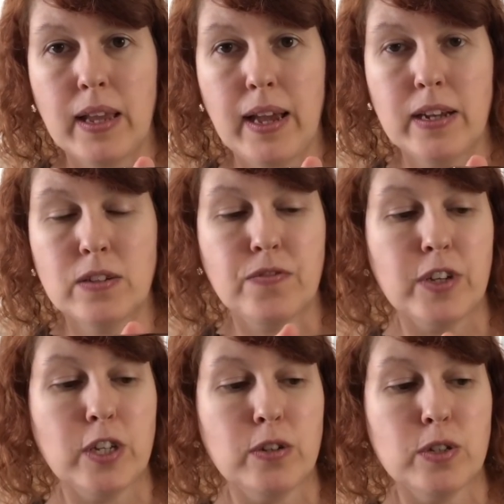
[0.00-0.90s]
and for
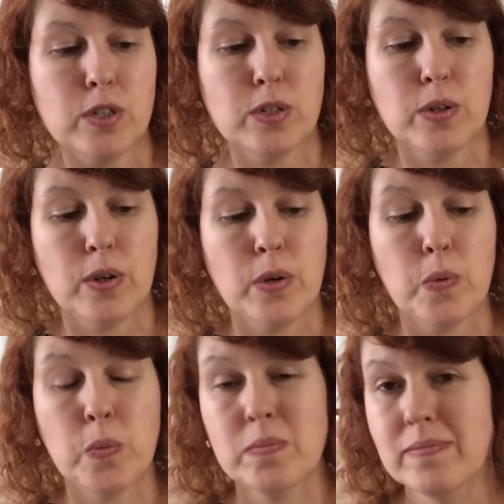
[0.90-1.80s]
use
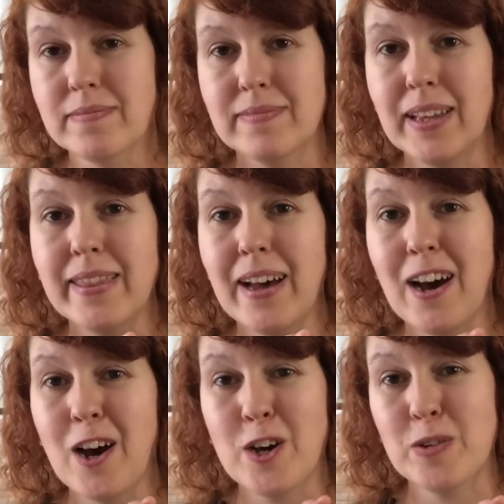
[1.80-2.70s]
in their
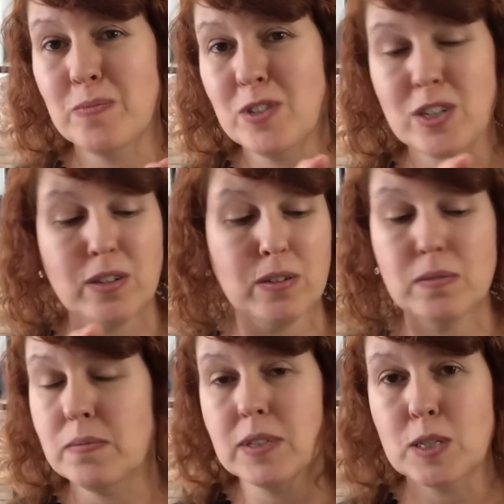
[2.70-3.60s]
home to
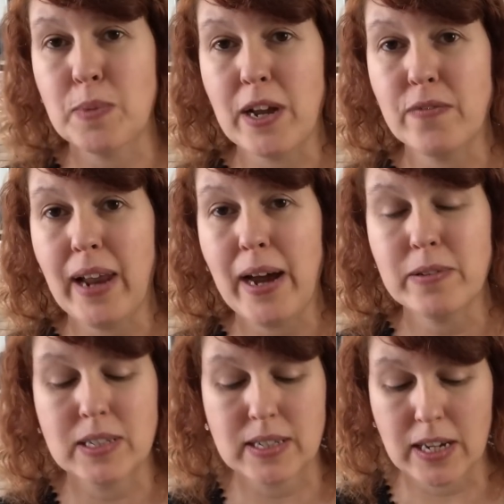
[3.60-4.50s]
display
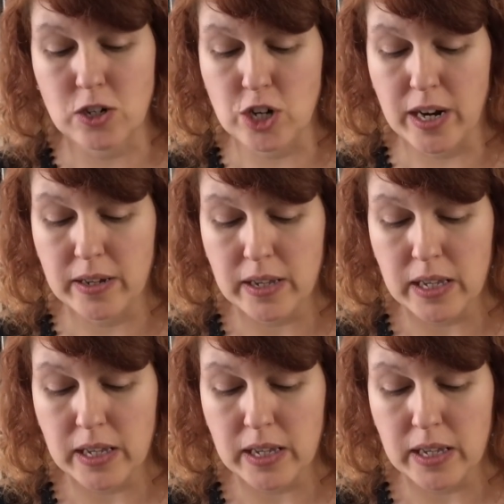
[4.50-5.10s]
flowers, etc.